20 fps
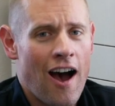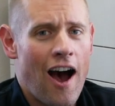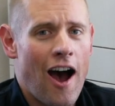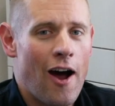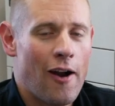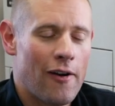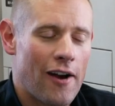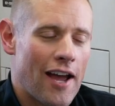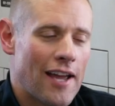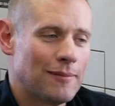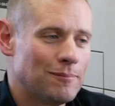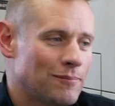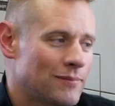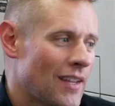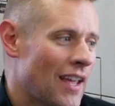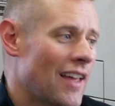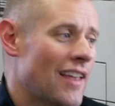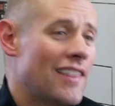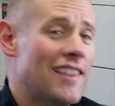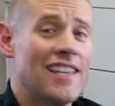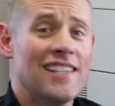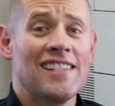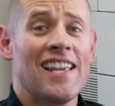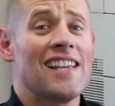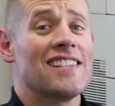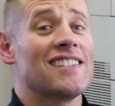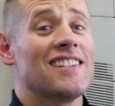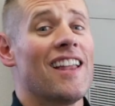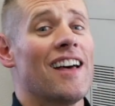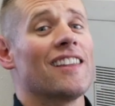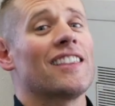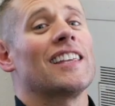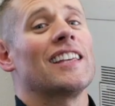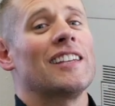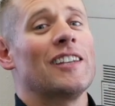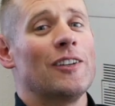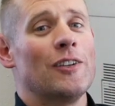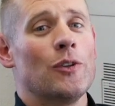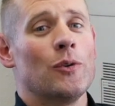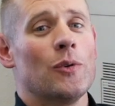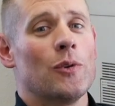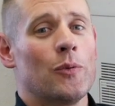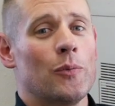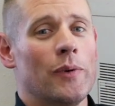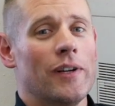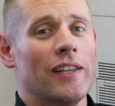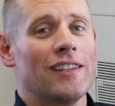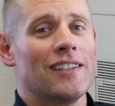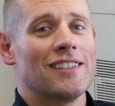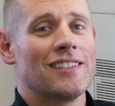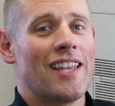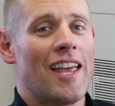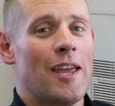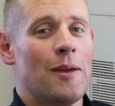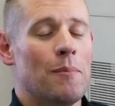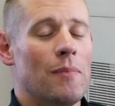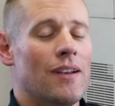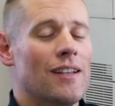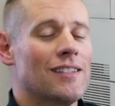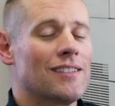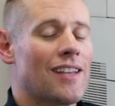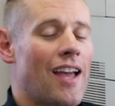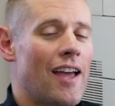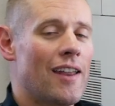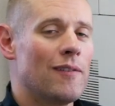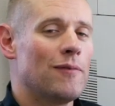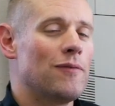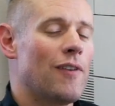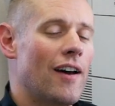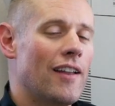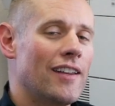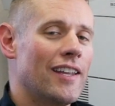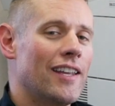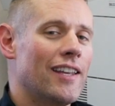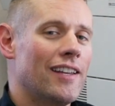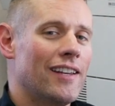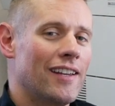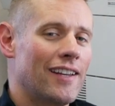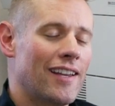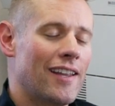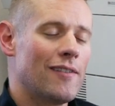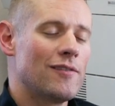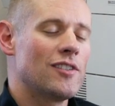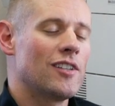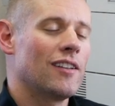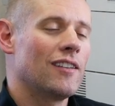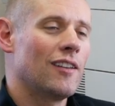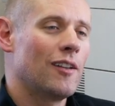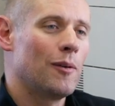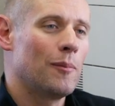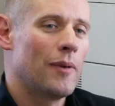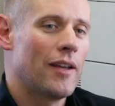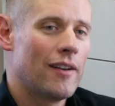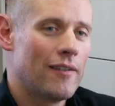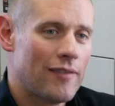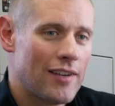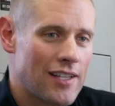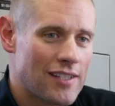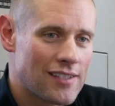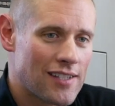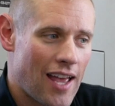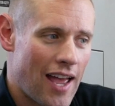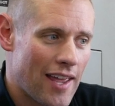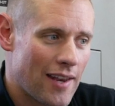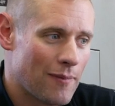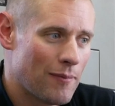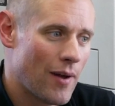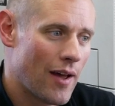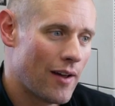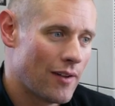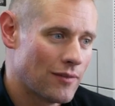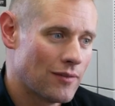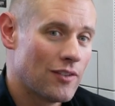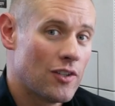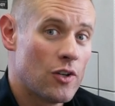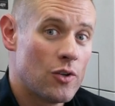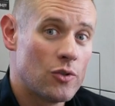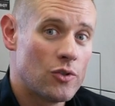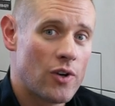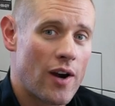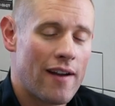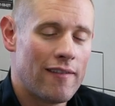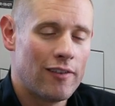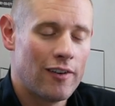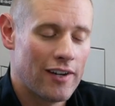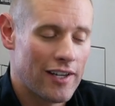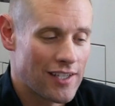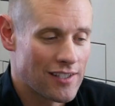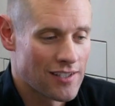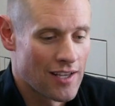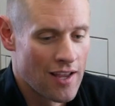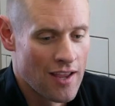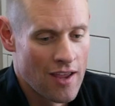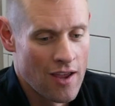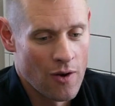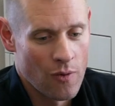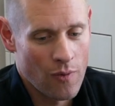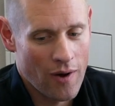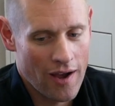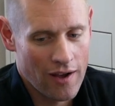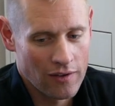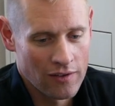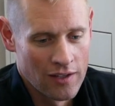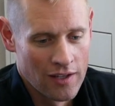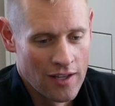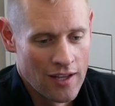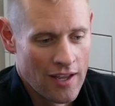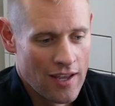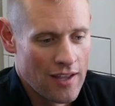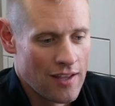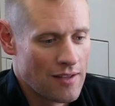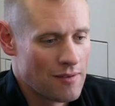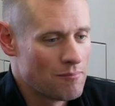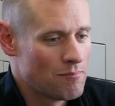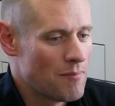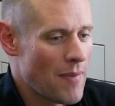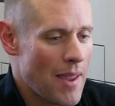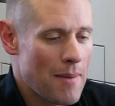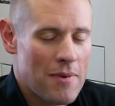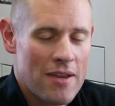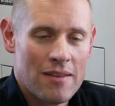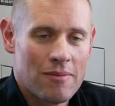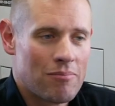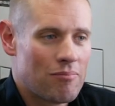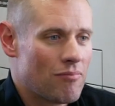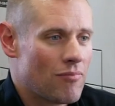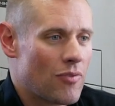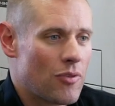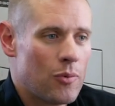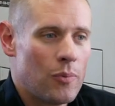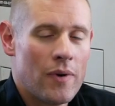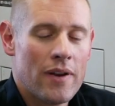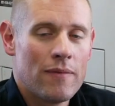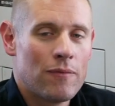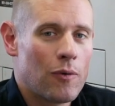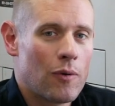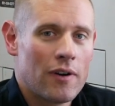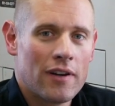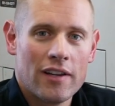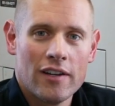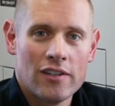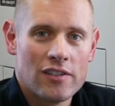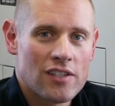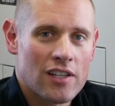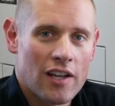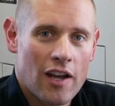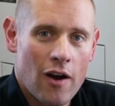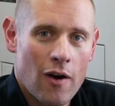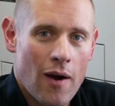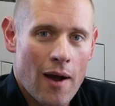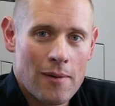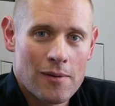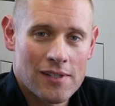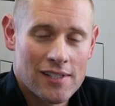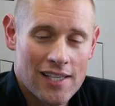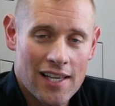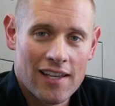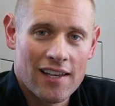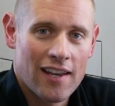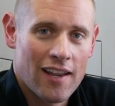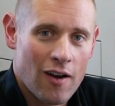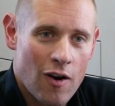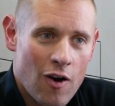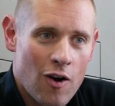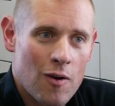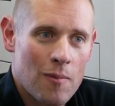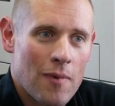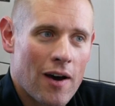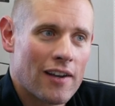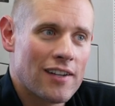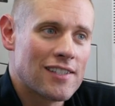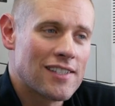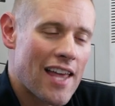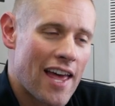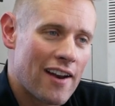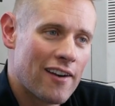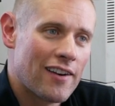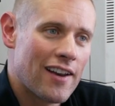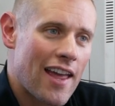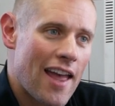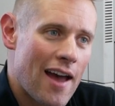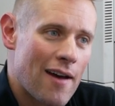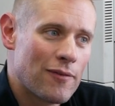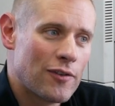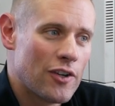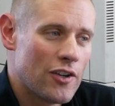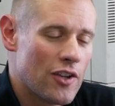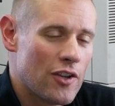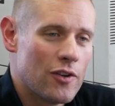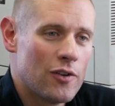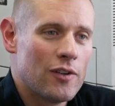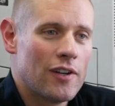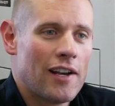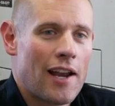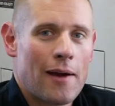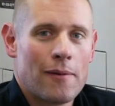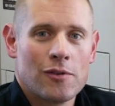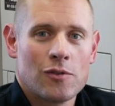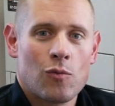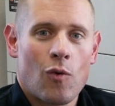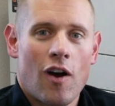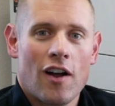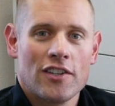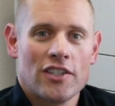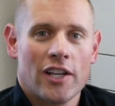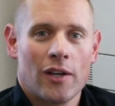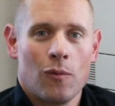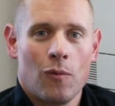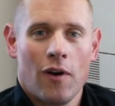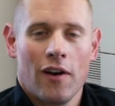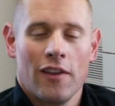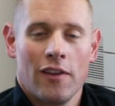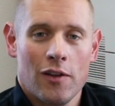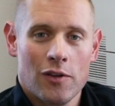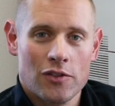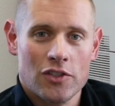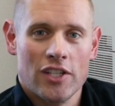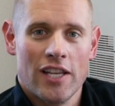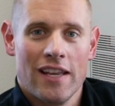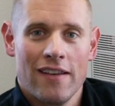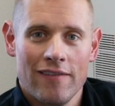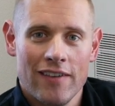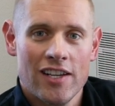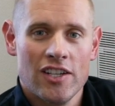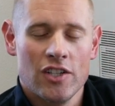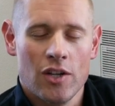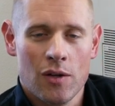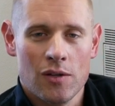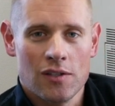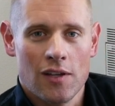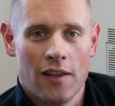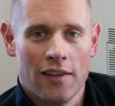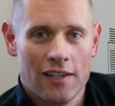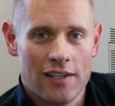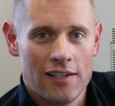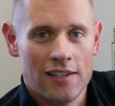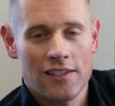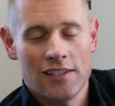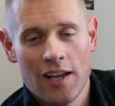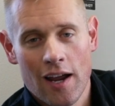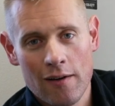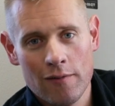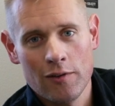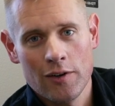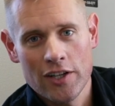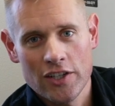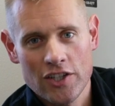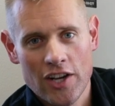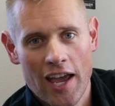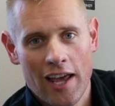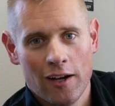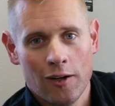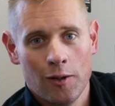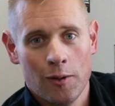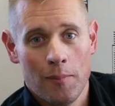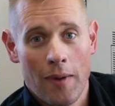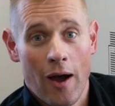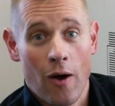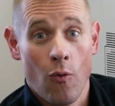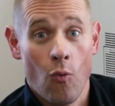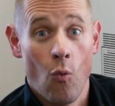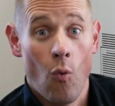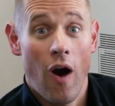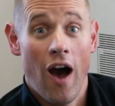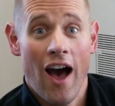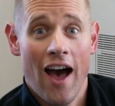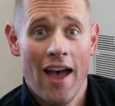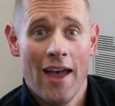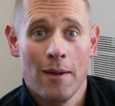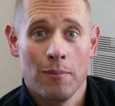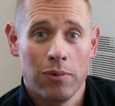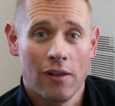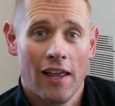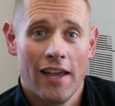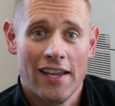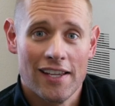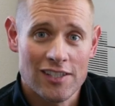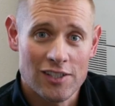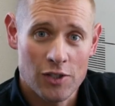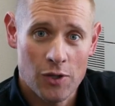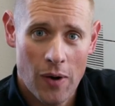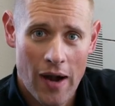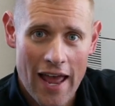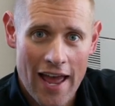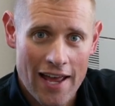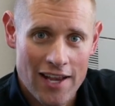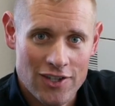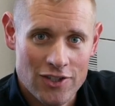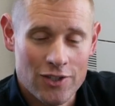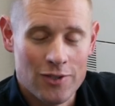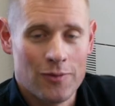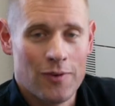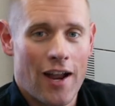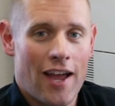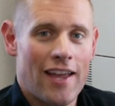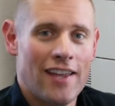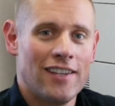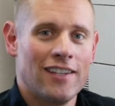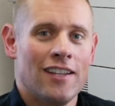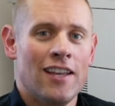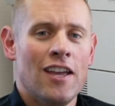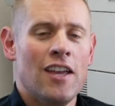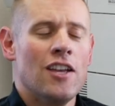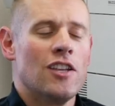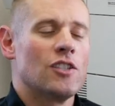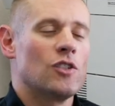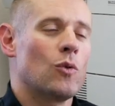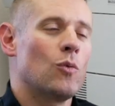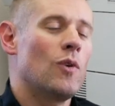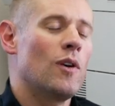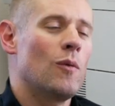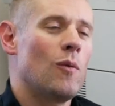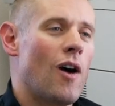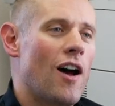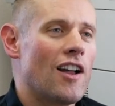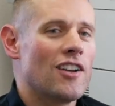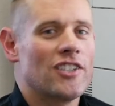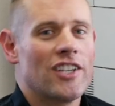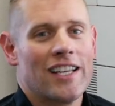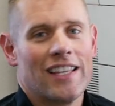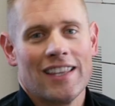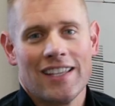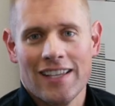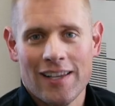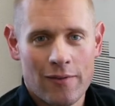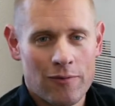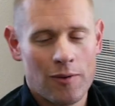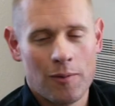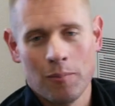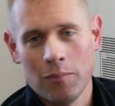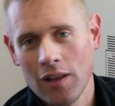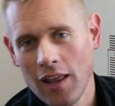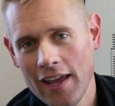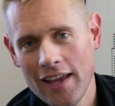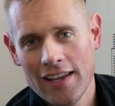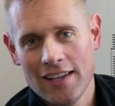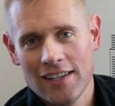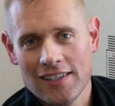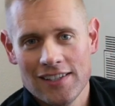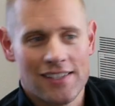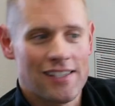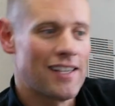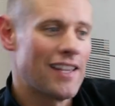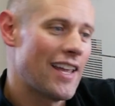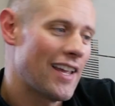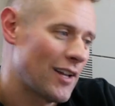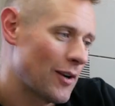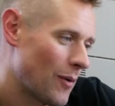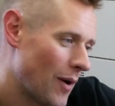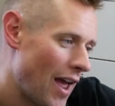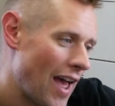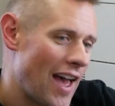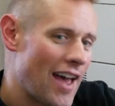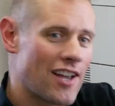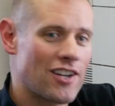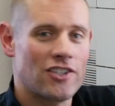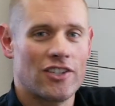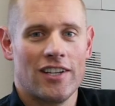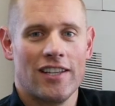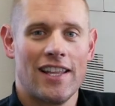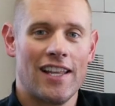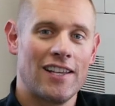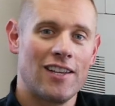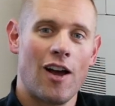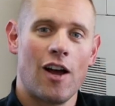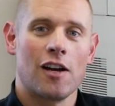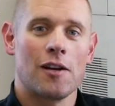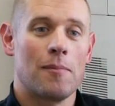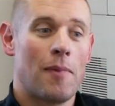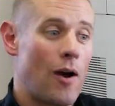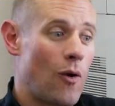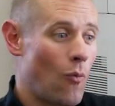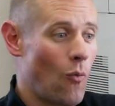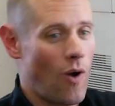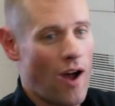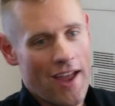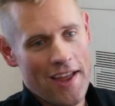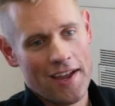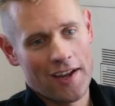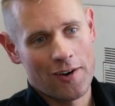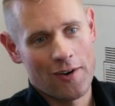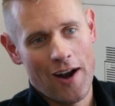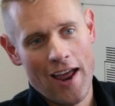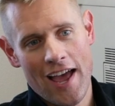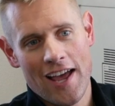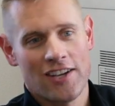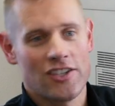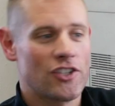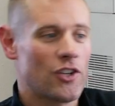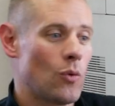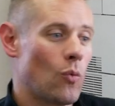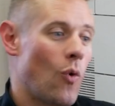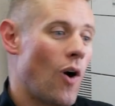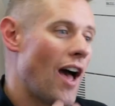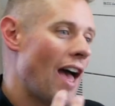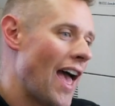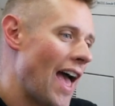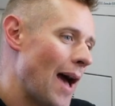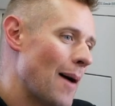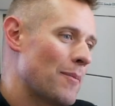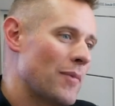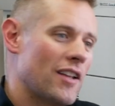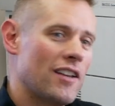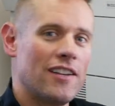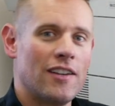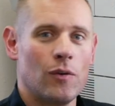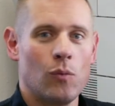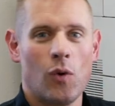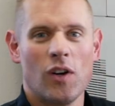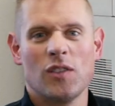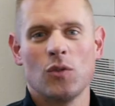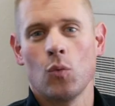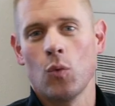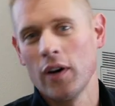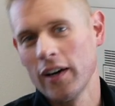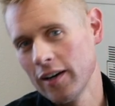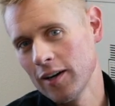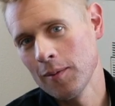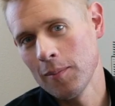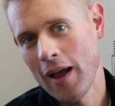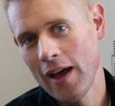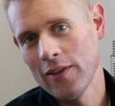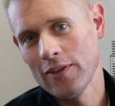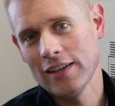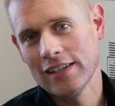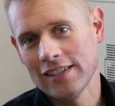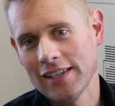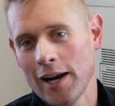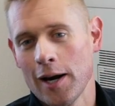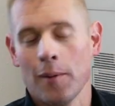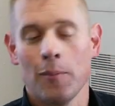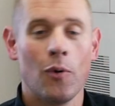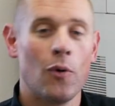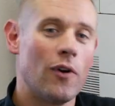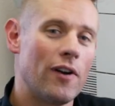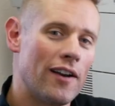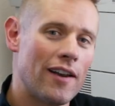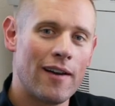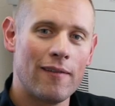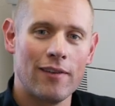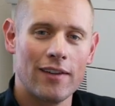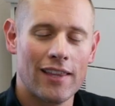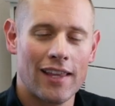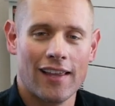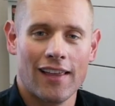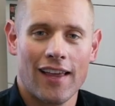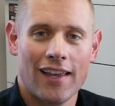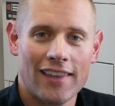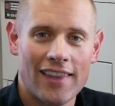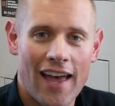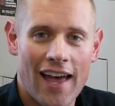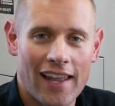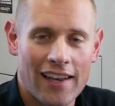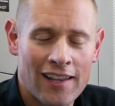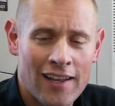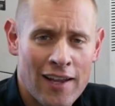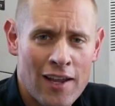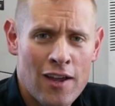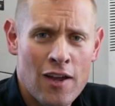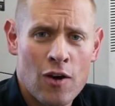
All right. This has nothing to do with real estate, but it's kind of funny and it gives you a little bit of insight about who Trevor is. Well, maybe three, four years ago, I was sitting at home on a Saturday afternoon and I was watching one of those TV shows on the Discovery Channel about why planes crash, right? So we're watching the different planes and they crash and they talk about why it crashed and what happened and what's weird about this airport and everything like that.